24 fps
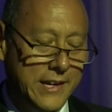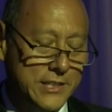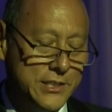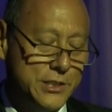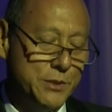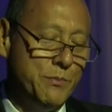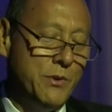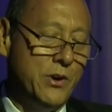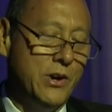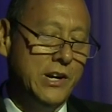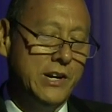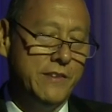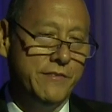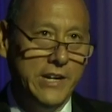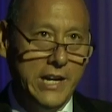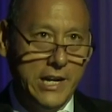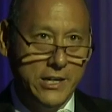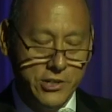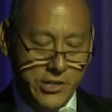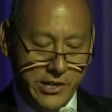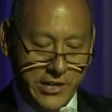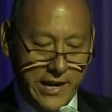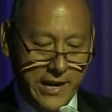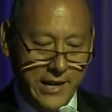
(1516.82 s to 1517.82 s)
It is a mark of an
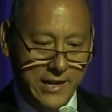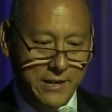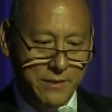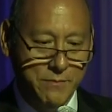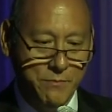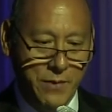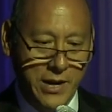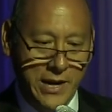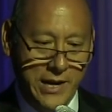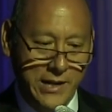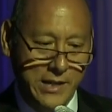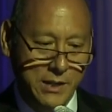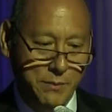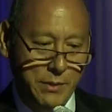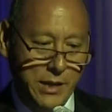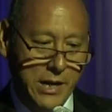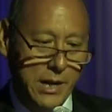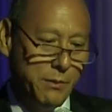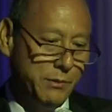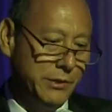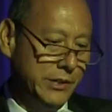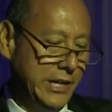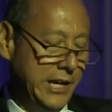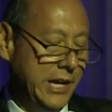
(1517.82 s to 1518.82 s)
educated mind to
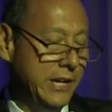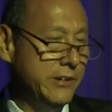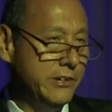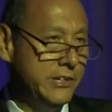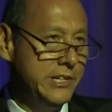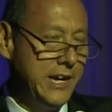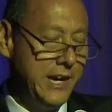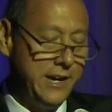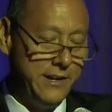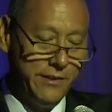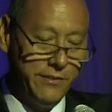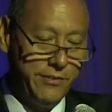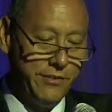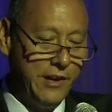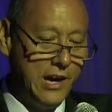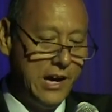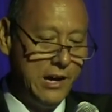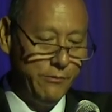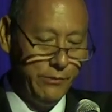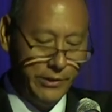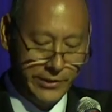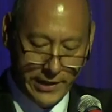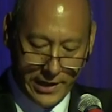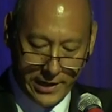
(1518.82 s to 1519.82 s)
be able to entertain a
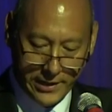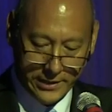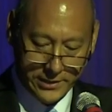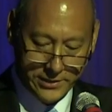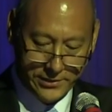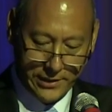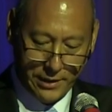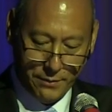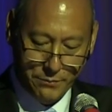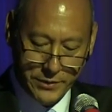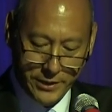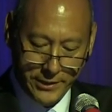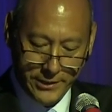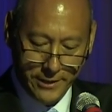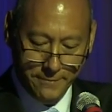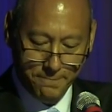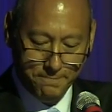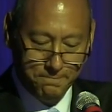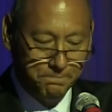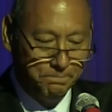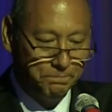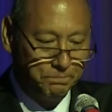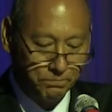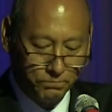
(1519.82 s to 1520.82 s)
thought without accepting
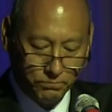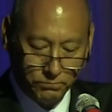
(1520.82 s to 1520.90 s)
it.